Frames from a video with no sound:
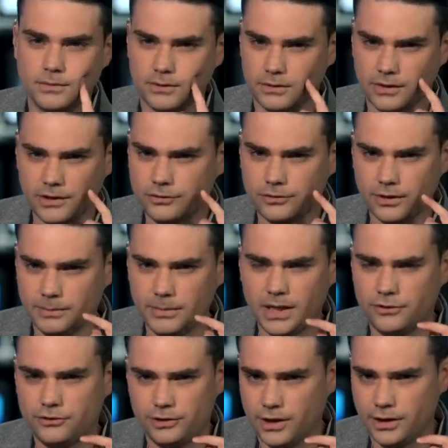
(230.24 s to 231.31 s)
You're lecturing
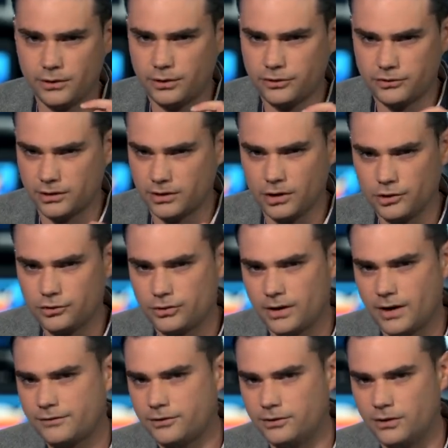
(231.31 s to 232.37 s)
me on Judeo-Christian
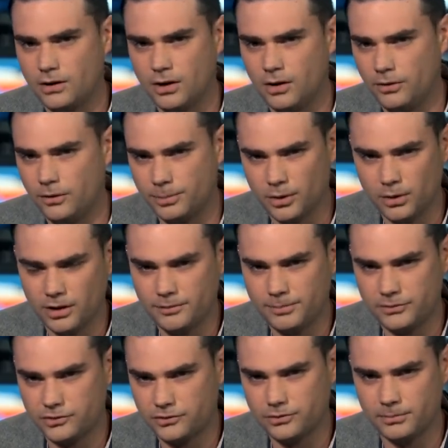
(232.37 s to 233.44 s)
culture after you call the
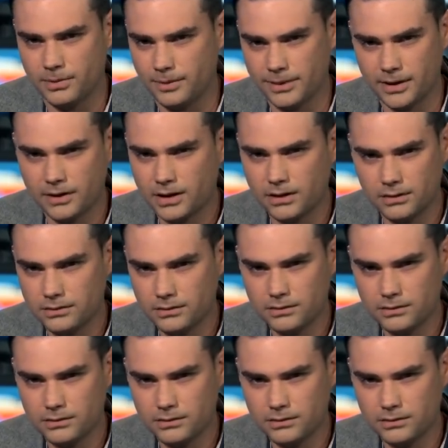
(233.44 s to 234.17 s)
pro-life position barbaric?